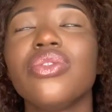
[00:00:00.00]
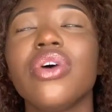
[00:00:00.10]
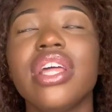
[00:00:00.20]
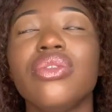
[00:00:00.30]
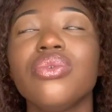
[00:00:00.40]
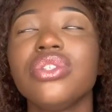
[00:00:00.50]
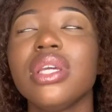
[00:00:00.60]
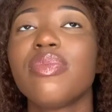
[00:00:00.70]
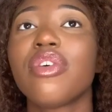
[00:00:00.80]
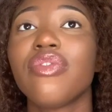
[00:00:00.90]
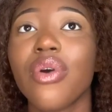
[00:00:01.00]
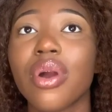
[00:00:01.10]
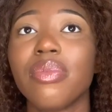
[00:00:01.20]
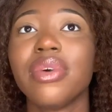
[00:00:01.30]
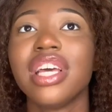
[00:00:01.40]
in no shape or
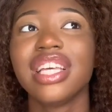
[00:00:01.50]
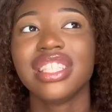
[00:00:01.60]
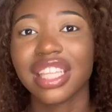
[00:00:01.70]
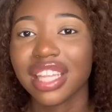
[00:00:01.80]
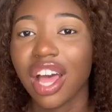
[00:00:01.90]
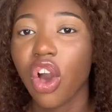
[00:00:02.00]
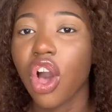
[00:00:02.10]
form saying that